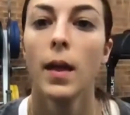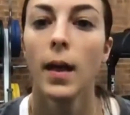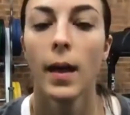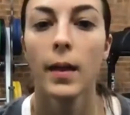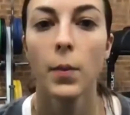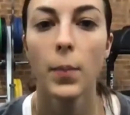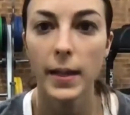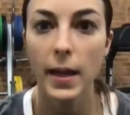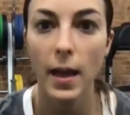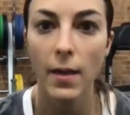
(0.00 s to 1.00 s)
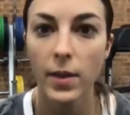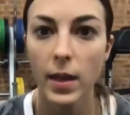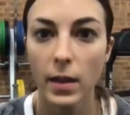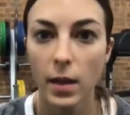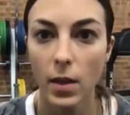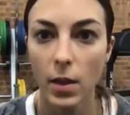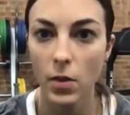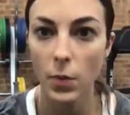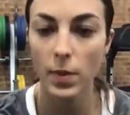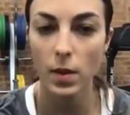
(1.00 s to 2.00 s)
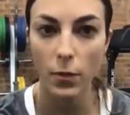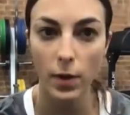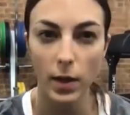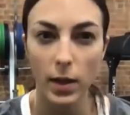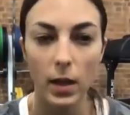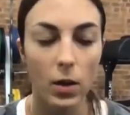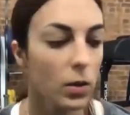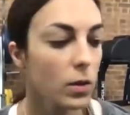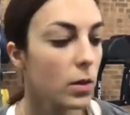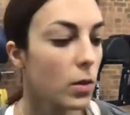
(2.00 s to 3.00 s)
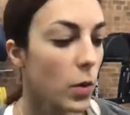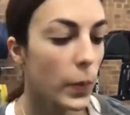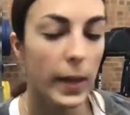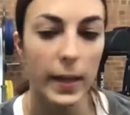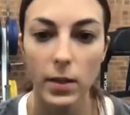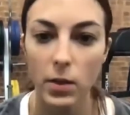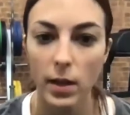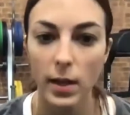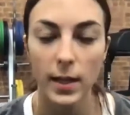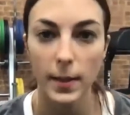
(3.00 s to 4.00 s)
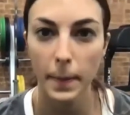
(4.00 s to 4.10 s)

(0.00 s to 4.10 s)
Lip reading: Anybody having any specific niggle or complaint today?